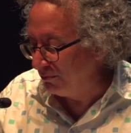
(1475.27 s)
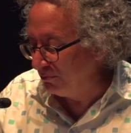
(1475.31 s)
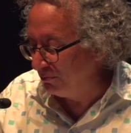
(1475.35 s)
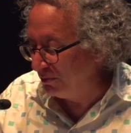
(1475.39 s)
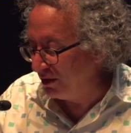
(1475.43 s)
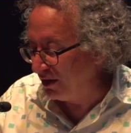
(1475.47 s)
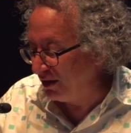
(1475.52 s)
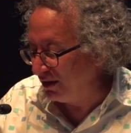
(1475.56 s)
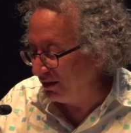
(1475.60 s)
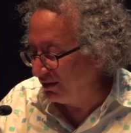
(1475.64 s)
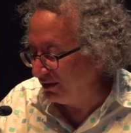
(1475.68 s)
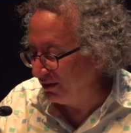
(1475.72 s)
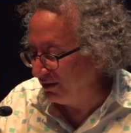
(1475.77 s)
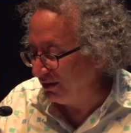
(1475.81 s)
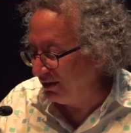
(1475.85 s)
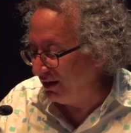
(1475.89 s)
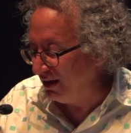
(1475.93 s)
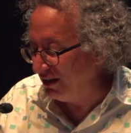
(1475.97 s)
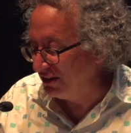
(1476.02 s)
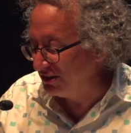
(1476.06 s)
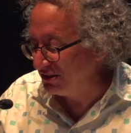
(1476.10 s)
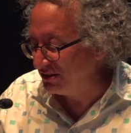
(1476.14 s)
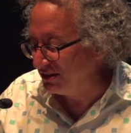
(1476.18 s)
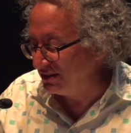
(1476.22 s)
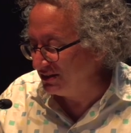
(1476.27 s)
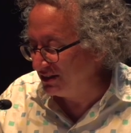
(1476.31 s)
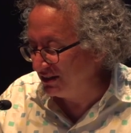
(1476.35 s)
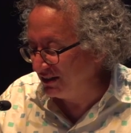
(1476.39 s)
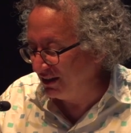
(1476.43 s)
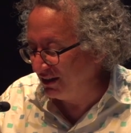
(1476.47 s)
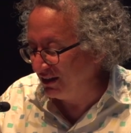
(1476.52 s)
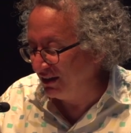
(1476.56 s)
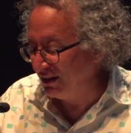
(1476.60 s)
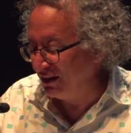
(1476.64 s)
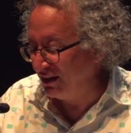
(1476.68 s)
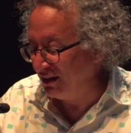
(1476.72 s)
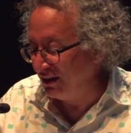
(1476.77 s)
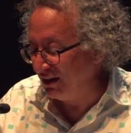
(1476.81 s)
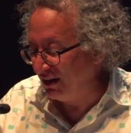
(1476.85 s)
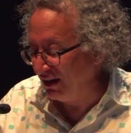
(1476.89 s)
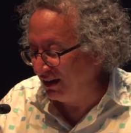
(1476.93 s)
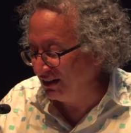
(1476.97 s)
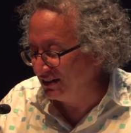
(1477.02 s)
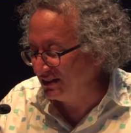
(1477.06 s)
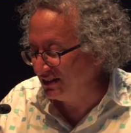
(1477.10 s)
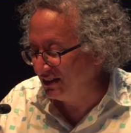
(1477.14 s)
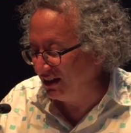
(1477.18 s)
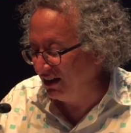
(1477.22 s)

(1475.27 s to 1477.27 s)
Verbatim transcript: but interested in it as